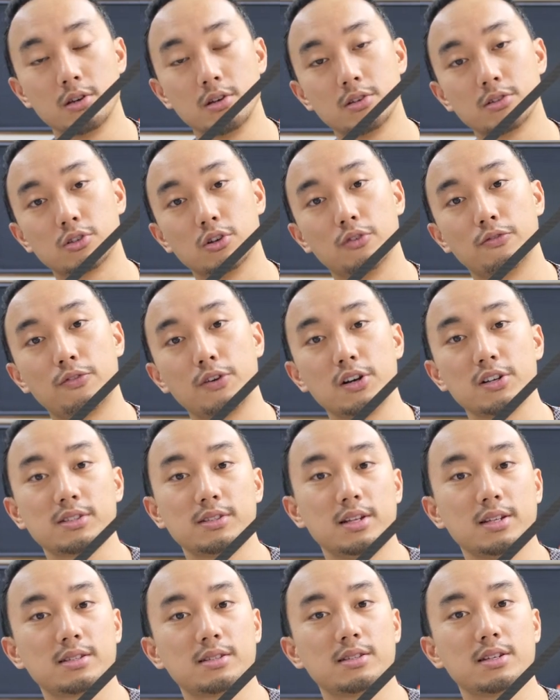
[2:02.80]
So
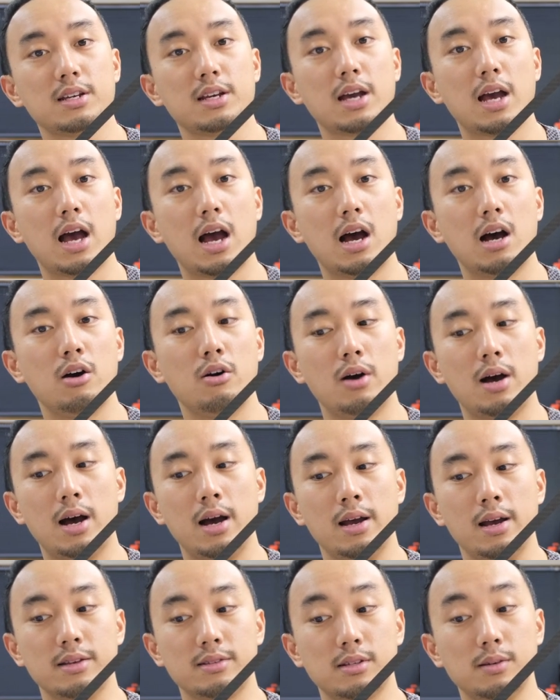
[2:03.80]
first, let's see how
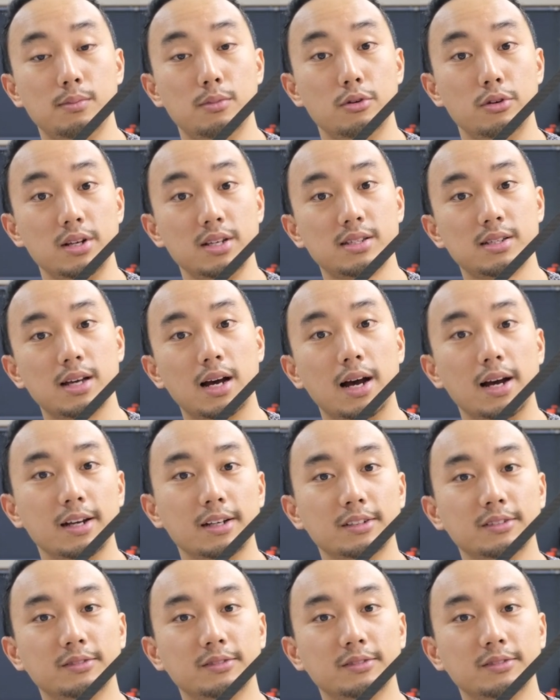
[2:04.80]
I assemble this guy.